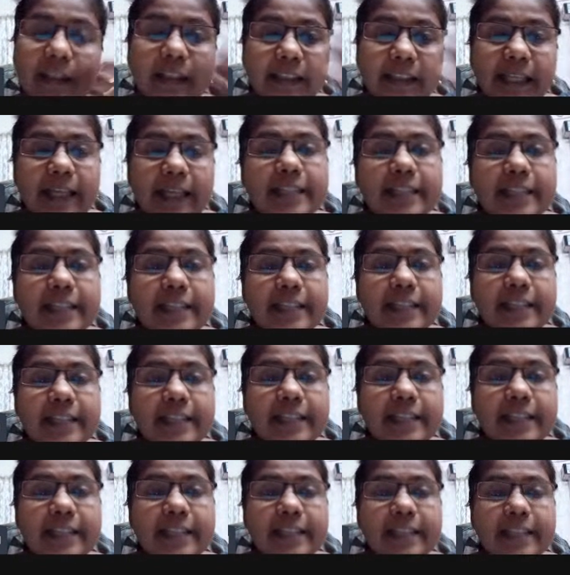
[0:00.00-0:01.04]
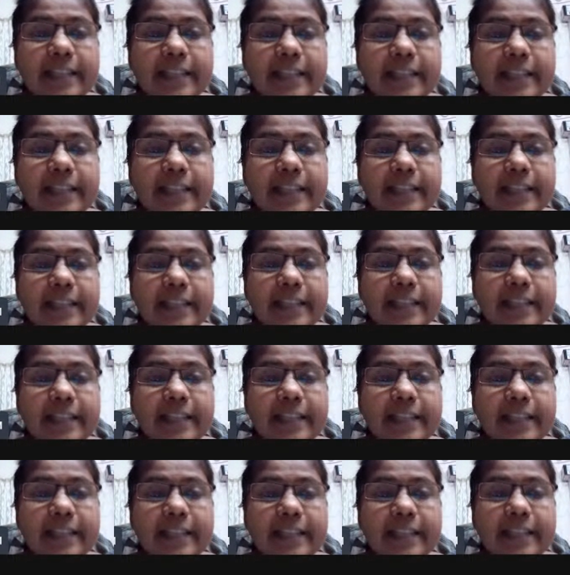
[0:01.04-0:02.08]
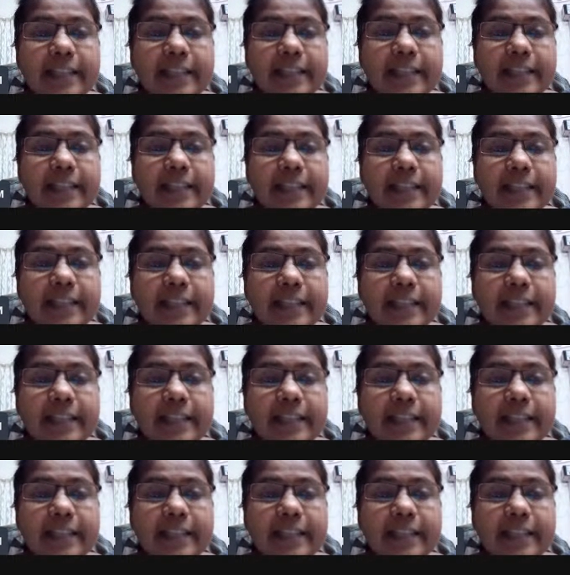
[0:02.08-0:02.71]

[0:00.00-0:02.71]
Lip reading: That is the thing just now we have discussed, isn't it?